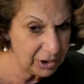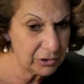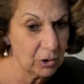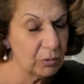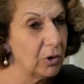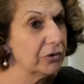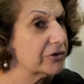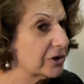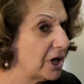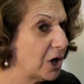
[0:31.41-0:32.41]
You'll want
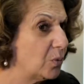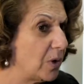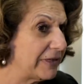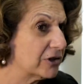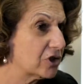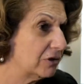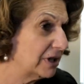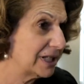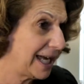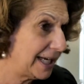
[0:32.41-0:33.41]
to know whether she
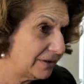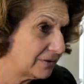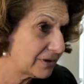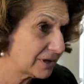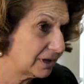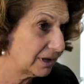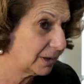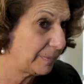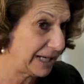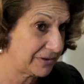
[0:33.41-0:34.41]
retains
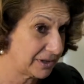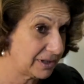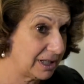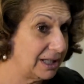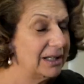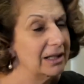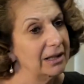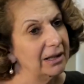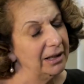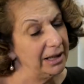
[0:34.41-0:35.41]
capacity.
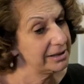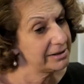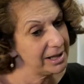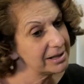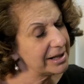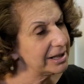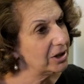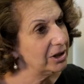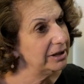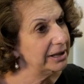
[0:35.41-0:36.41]
And as I said
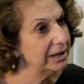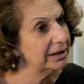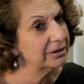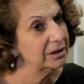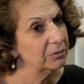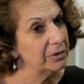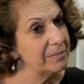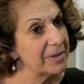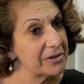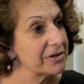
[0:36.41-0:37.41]
earlier, we
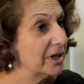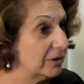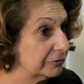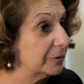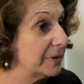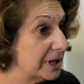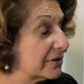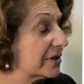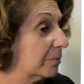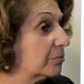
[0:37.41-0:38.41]
must start from the
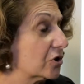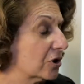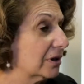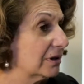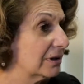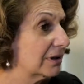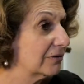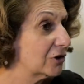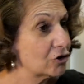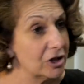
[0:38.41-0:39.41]
assumption
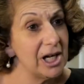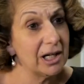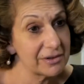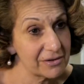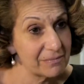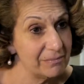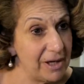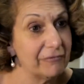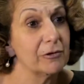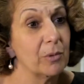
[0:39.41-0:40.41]
that she does.
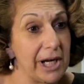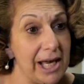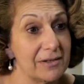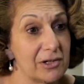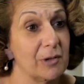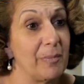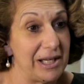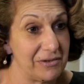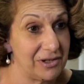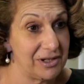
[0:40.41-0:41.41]
Everyone has
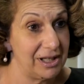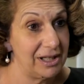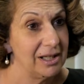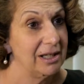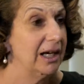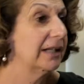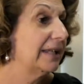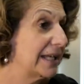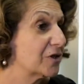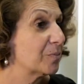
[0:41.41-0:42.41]
capacity,
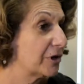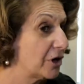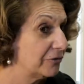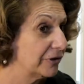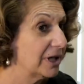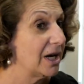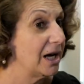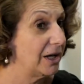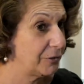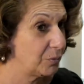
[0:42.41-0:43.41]
unless proven
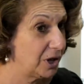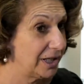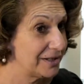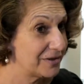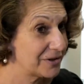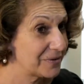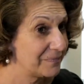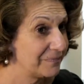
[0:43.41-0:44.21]
otherwise.